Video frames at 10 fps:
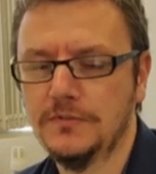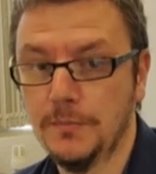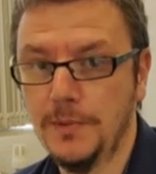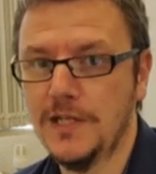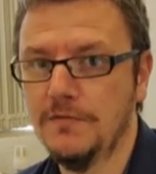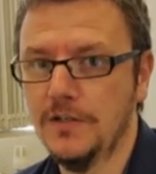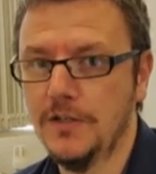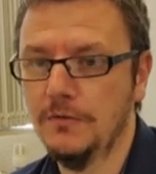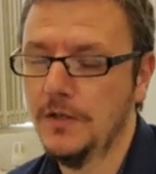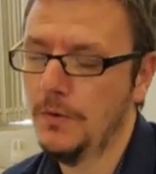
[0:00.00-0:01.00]
to believe in
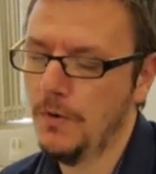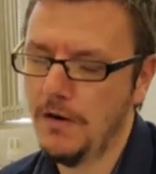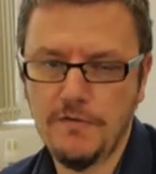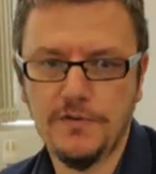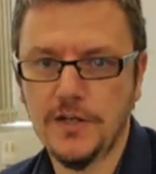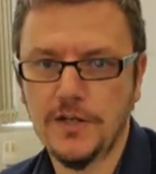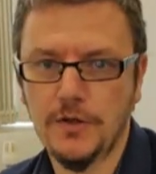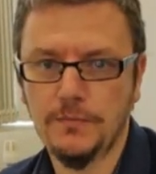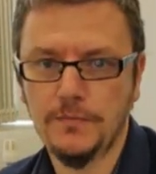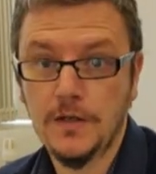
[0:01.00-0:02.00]
you wherever you
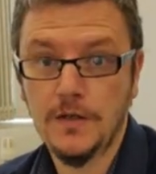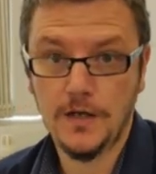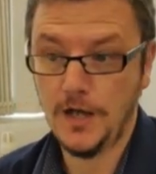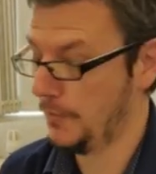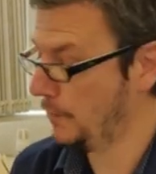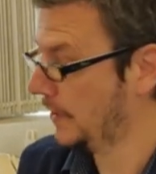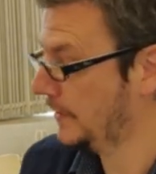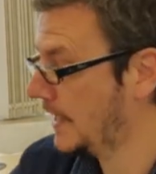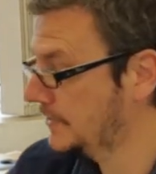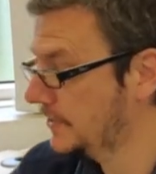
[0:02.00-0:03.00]
go. And
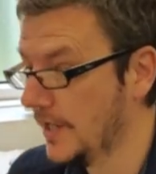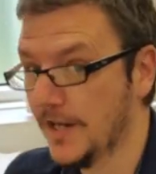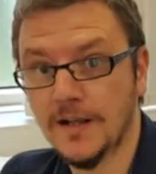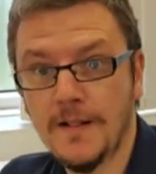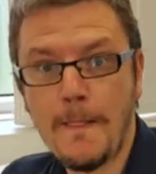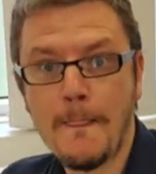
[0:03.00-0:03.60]
one last thing.